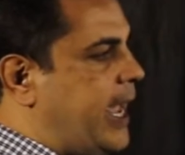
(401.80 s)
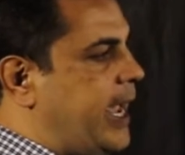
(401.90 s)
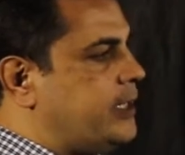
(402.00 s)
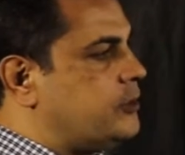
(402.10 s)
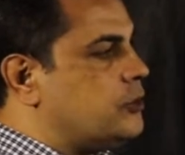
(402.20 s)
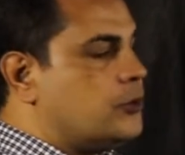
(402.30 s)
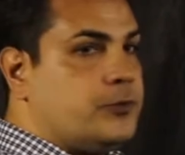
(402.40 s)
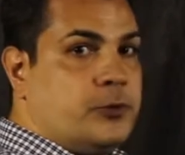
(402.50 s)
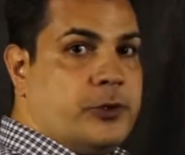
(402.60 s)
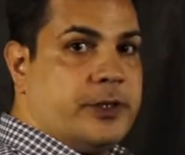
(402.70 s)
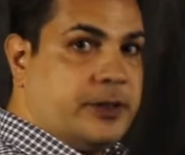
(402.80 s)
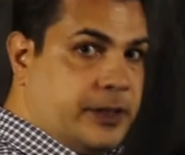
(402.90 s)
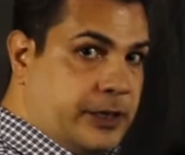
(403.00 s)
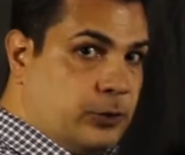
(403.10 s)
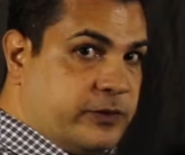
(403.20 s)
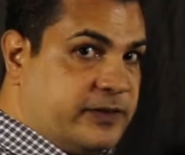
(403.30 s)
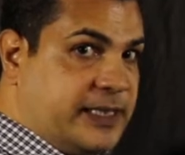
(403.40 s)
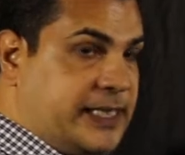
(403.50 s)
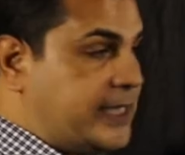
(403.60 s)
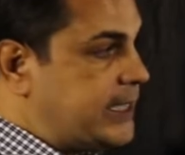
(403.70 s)
And for 3 root
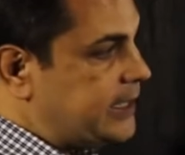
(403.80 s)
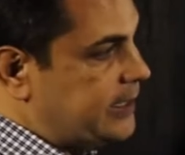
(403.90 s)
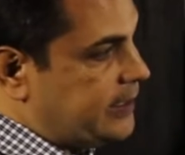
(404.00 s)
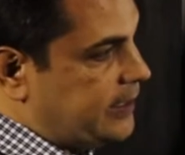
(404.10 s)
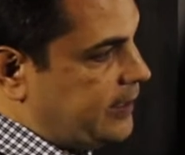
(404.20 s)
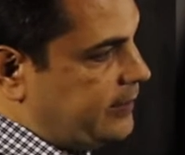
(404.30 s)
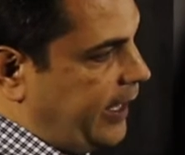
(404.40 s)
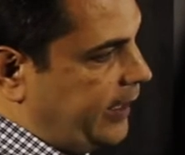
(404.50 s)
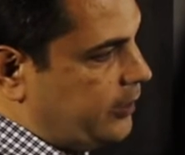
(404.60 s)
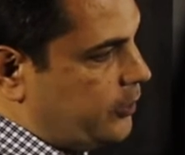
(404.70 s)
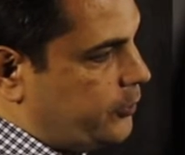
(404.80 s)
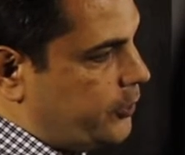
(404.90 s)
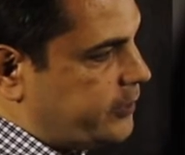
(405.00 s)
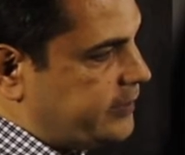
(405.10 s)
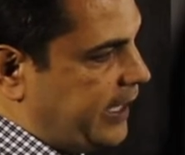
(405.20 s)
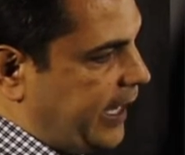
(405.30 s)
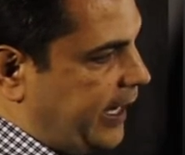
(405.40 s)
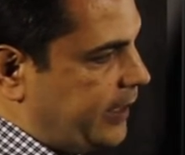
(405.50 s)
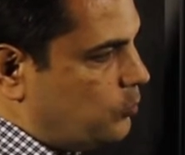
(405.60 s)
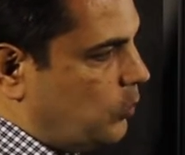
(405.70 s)
3 is the angle 30
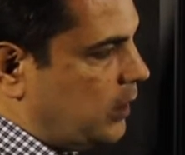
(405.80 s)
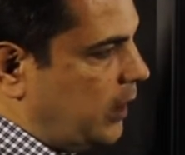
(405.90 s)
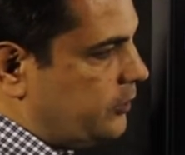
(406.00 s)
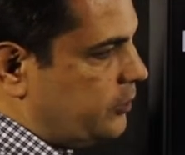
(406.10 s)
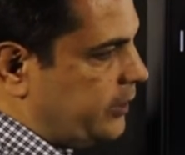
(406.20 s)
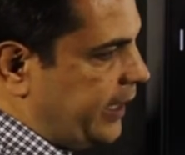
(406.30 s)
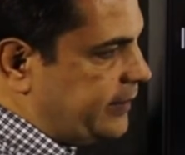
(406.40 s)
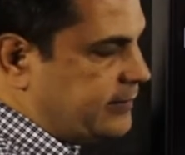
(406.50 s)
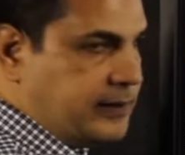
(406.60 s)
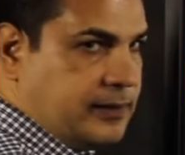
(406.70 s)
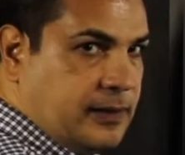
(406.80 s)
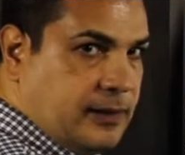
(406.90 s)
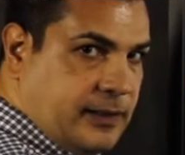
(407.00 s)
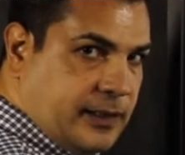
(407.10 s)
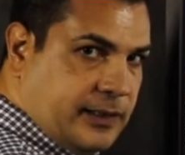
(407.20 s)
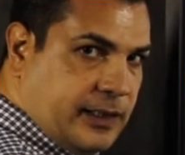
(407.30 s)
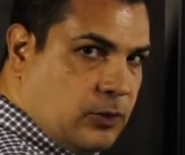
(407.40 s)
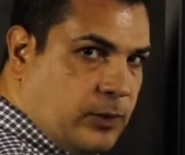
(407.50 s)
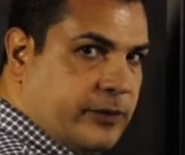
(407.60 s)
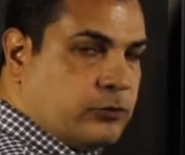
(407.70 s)
and 180, that
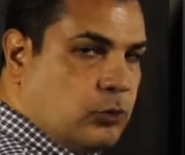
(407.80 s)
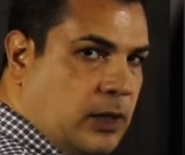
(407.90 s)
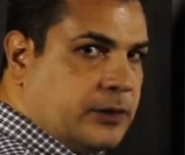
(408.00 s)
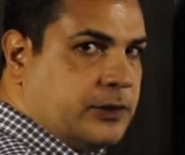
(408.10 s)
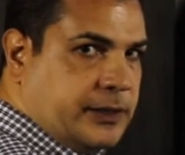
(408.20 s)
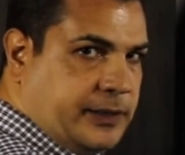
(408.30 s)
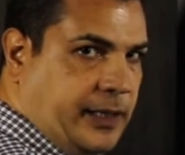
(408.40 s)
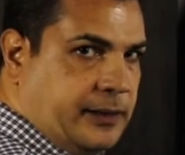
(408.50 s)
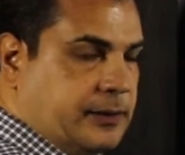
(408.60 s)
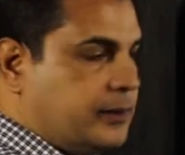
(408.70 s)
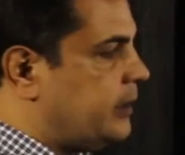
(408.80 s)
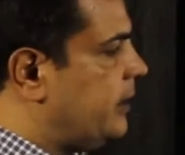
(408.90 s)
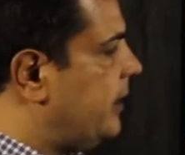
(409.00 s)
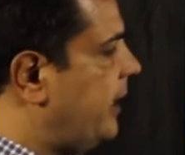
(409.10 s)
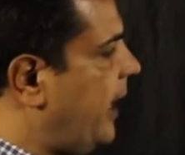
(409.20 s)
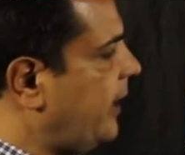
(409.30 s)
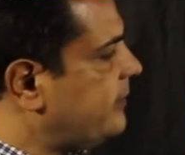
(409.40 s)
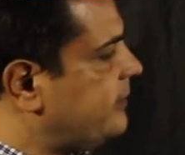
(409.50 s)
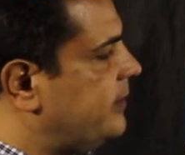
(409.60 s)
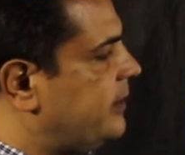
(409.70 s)
equals 210.
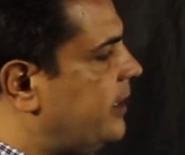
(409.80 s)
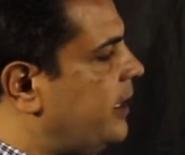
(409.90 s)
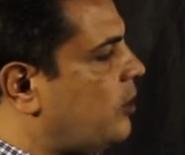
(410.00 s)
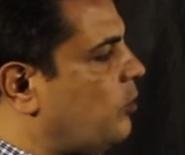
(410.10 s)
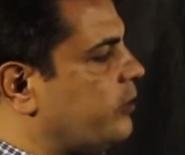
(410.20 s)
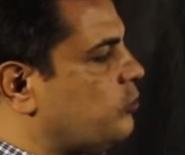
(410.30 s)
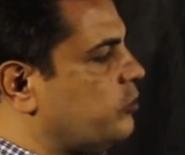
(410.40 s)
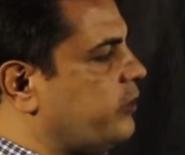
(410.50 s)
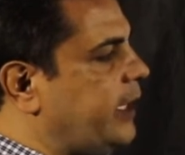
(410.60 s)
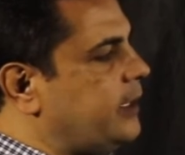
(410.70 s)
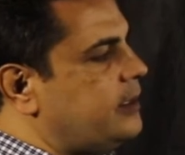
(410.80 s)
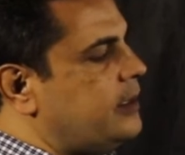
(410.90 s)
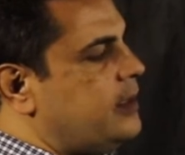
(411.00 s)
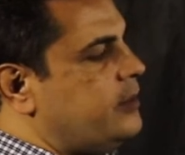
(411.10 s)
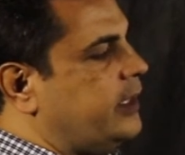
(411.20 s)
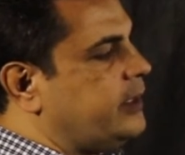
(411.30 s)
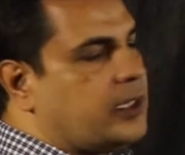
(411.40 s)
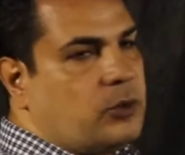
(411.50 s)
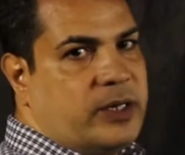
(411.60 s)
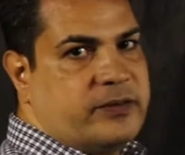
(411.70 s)
X equals cosine, that
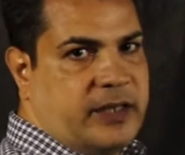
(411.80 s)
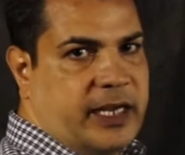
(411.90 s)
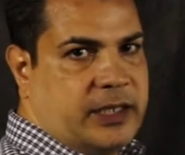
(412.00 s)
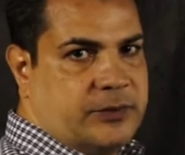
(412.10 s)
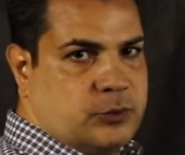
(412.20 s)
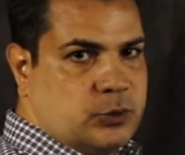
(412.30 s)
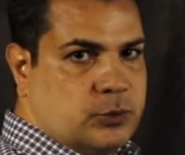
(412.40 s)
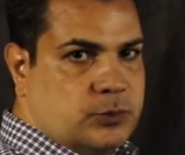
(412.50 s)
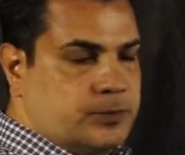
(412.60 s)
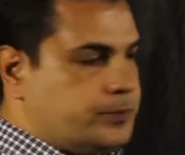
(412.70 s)
equals -2.